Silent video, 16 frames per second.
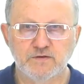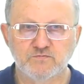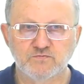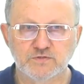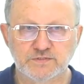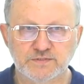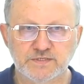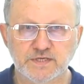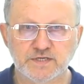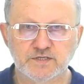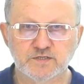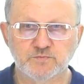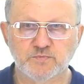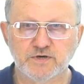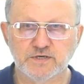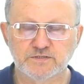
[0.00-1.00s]
for the
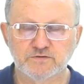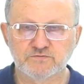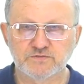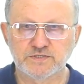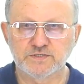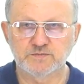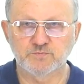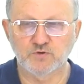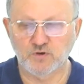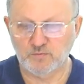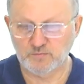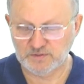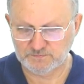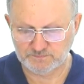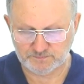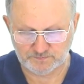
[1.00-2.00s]
second part of this
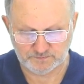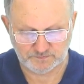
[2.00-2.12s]
problem.